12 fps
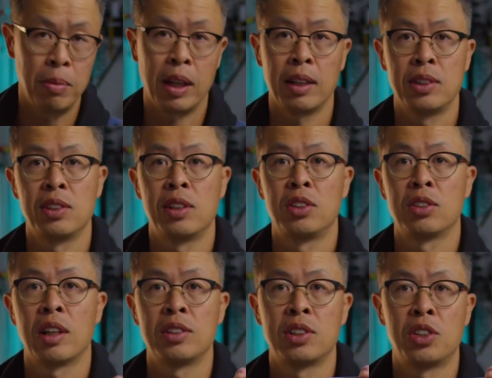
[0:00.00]
because it's
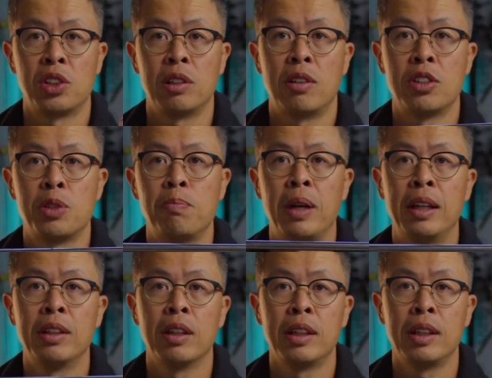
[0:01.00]
got such a large
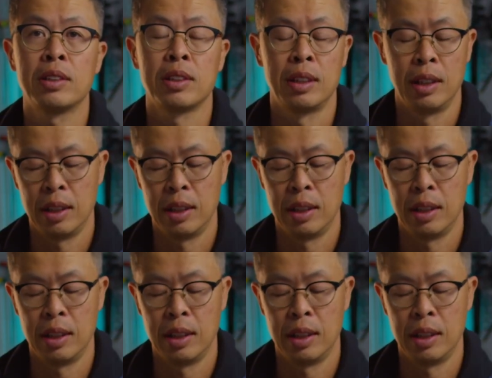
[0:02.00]
bend on it,